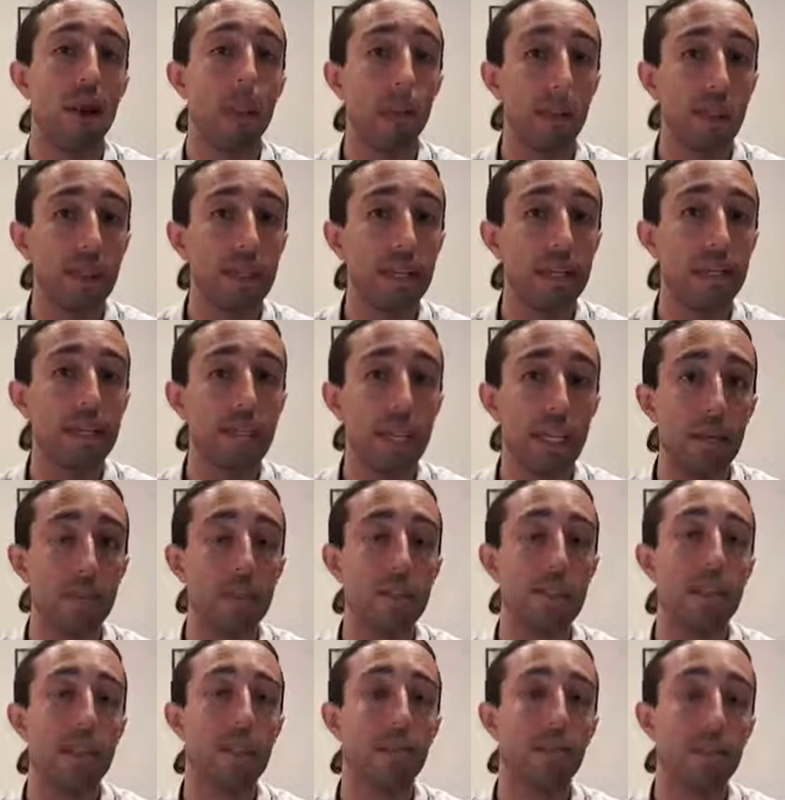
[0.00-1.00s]
please keep these
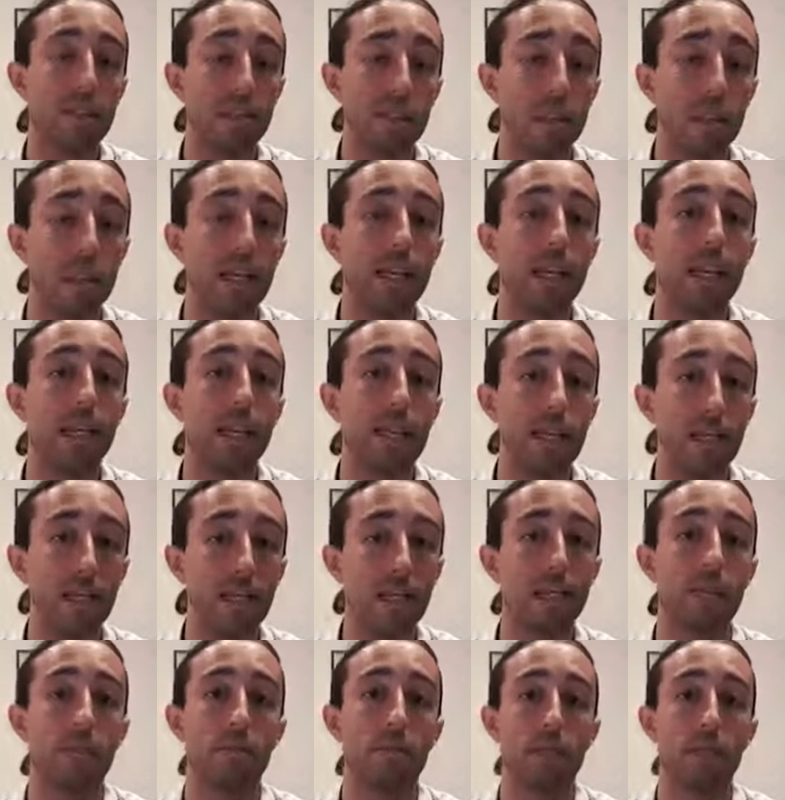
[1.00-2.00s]
areas clean and
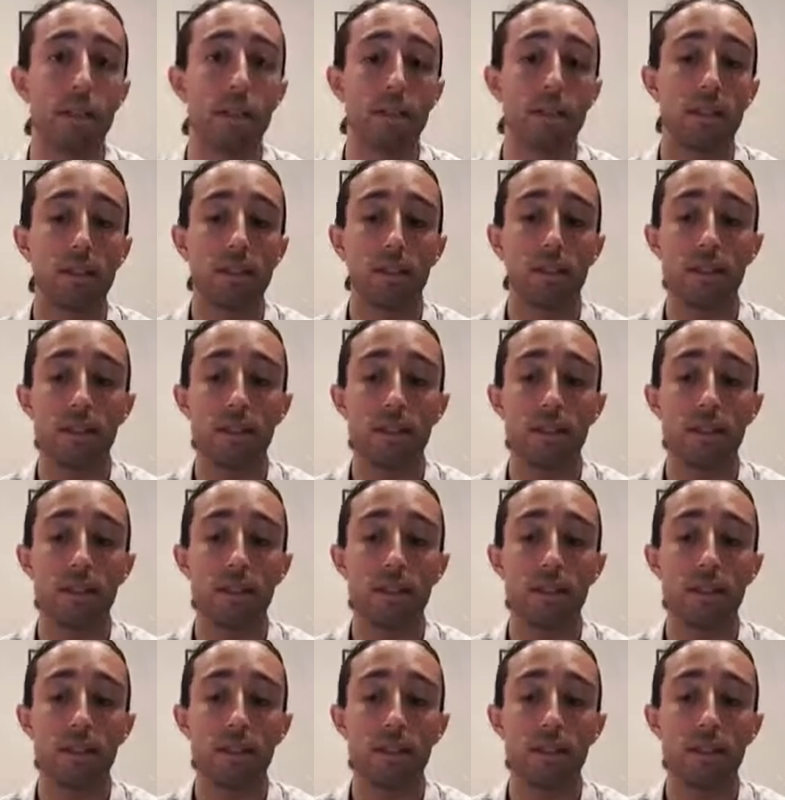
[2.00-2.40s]
disinfected.